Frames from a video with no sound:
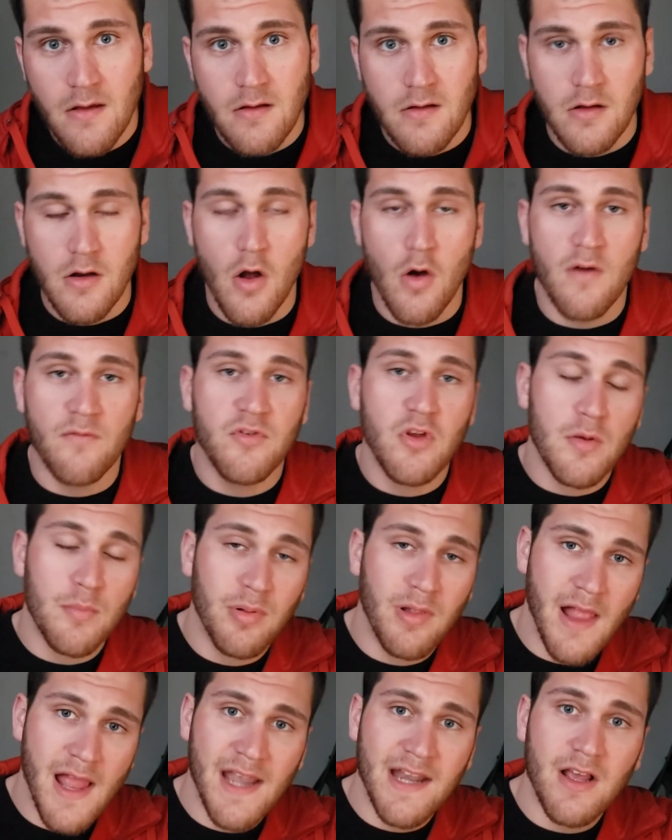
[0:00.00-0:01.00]
You know, if you're
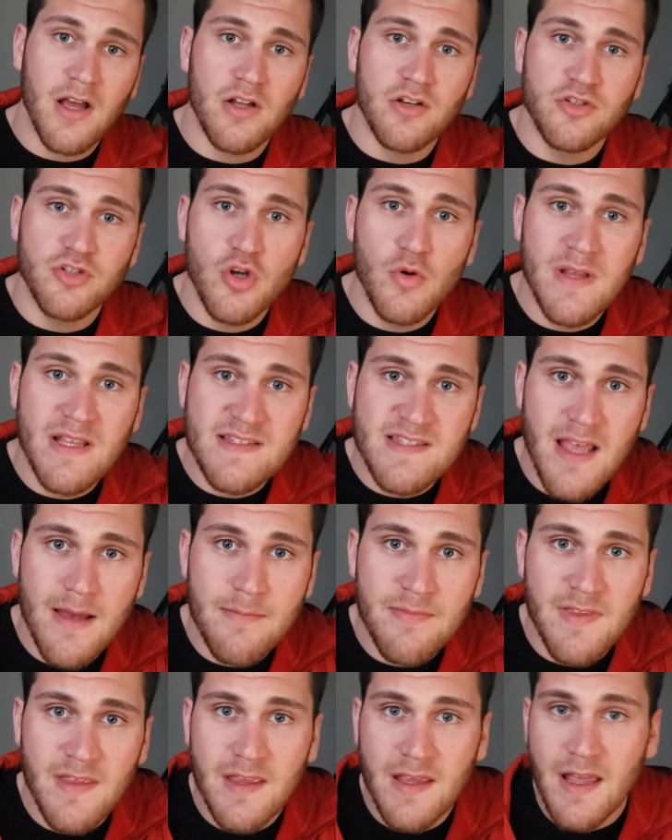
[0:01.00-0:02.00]
planning on doing
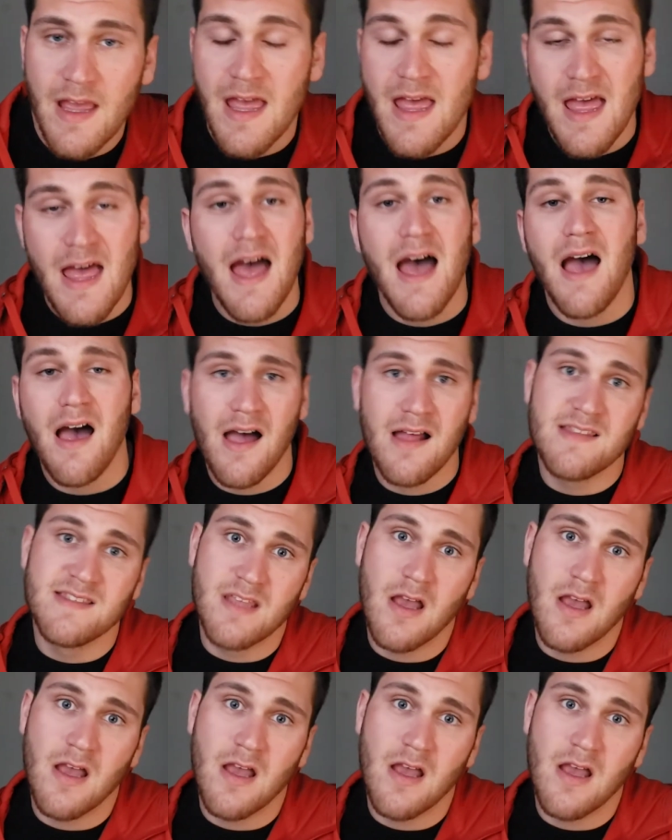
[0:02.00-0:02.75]
something, odds